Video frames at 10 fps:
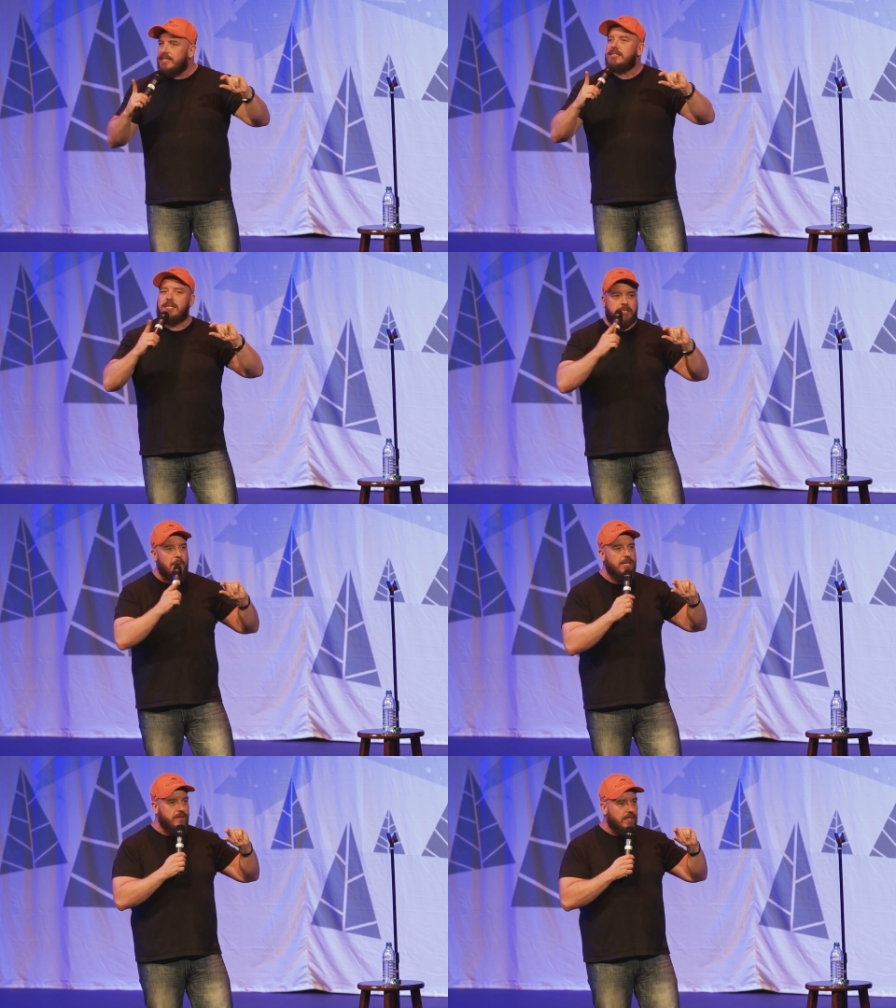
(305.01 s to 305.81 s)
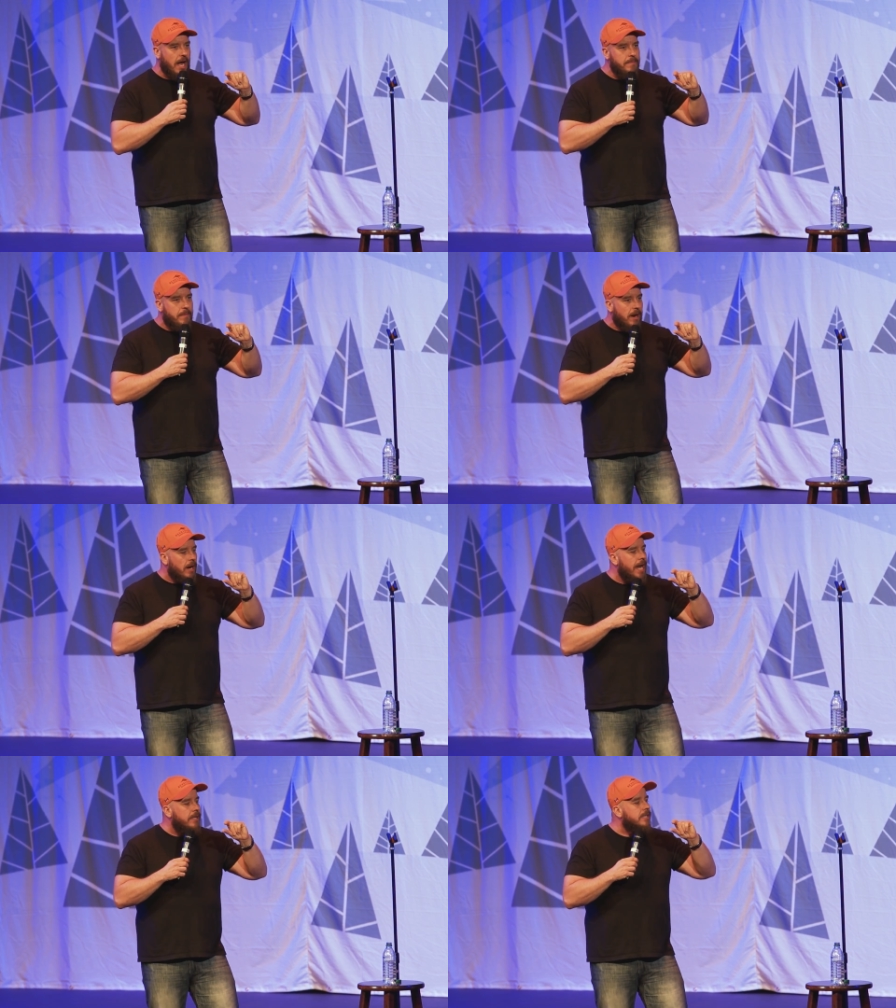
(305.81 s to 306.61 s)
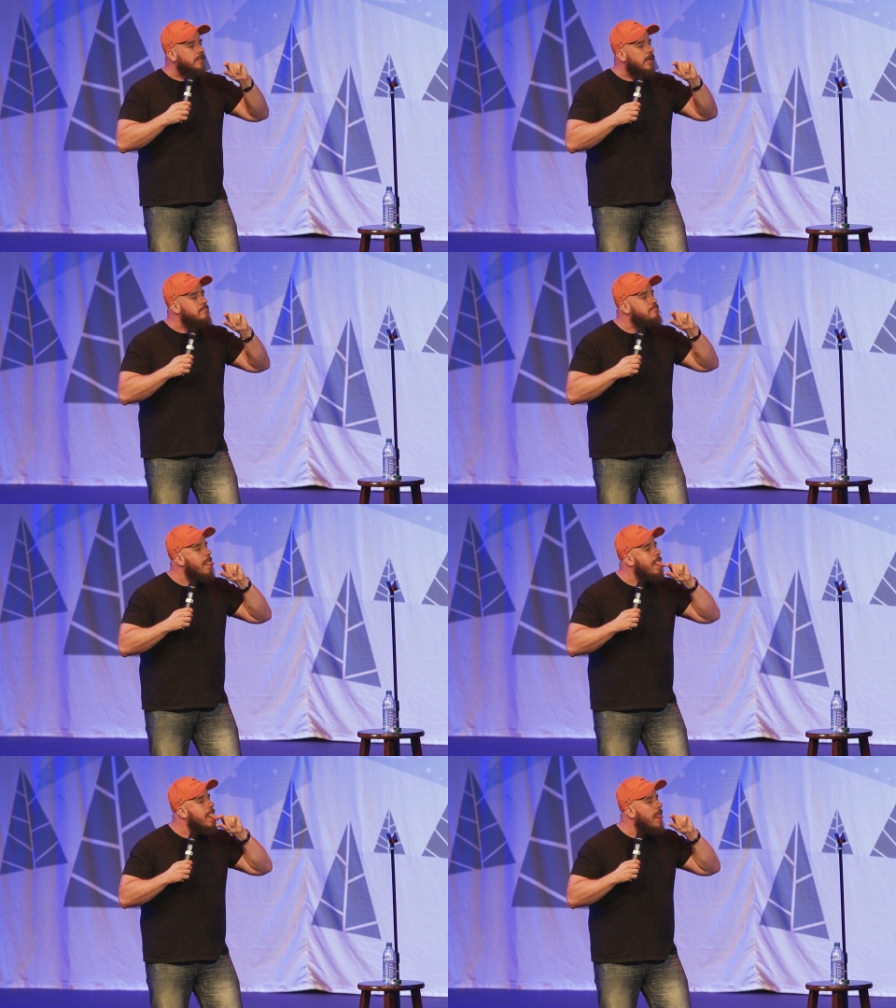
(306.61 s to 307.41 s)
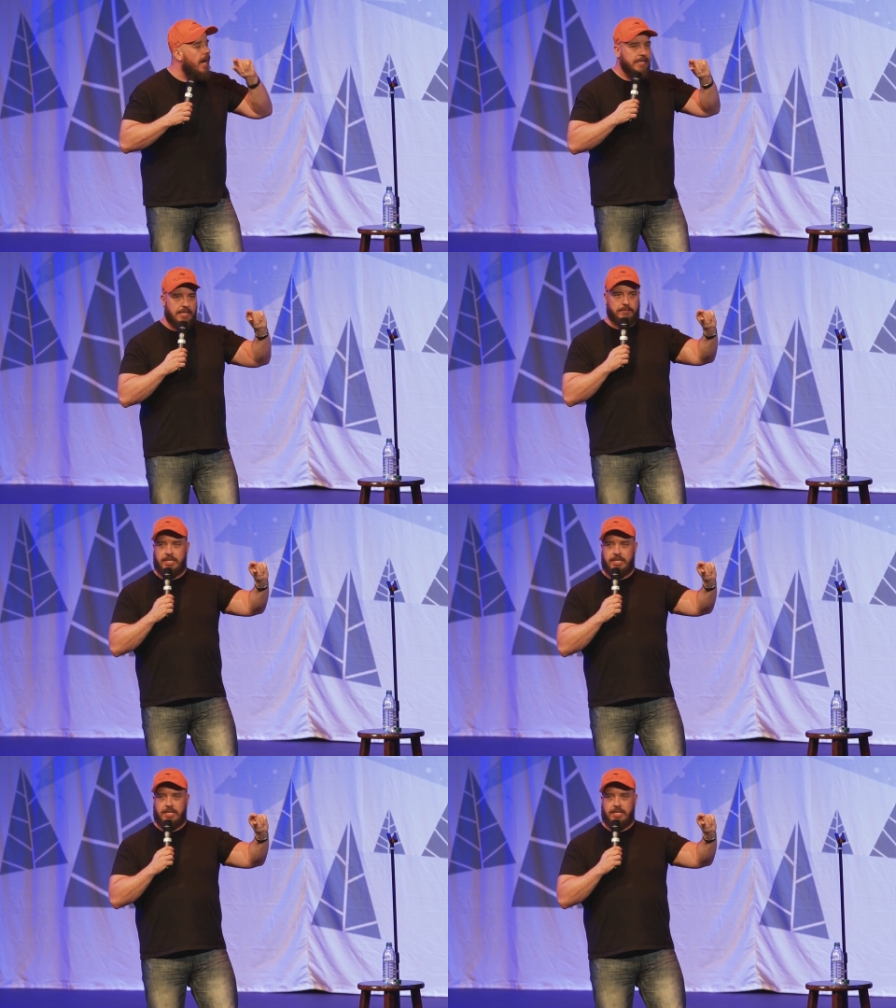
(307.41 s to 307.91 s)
This is as much of the gummy bear I ate. This is it. That's it.